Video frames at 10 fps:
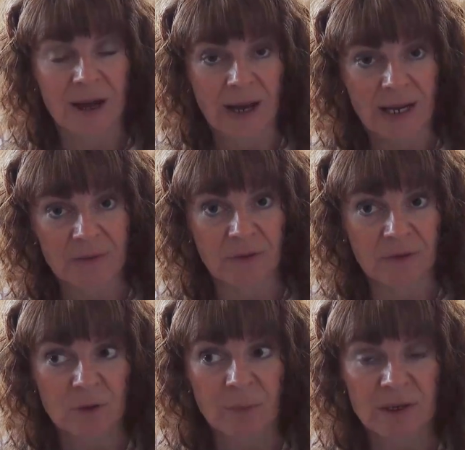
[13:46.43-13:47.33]
I have a
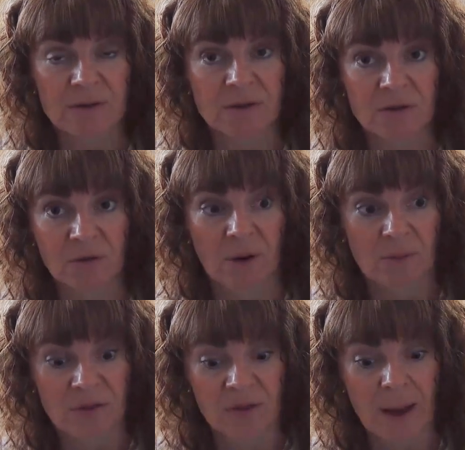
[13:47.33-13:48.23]
few pieces
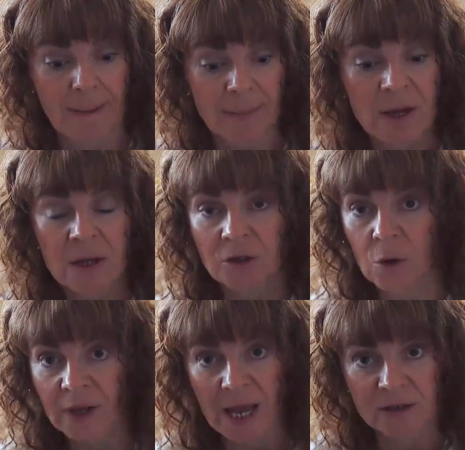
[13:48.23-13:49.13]
from them,
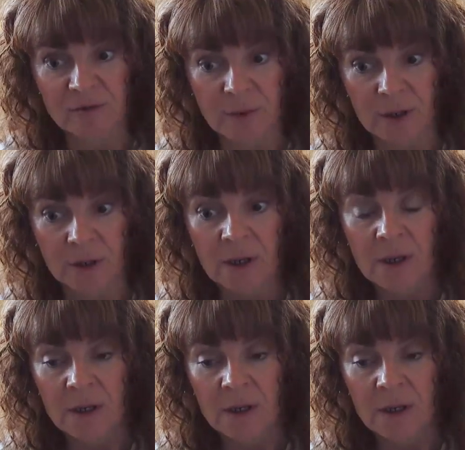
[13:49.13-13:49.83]
no cashmere,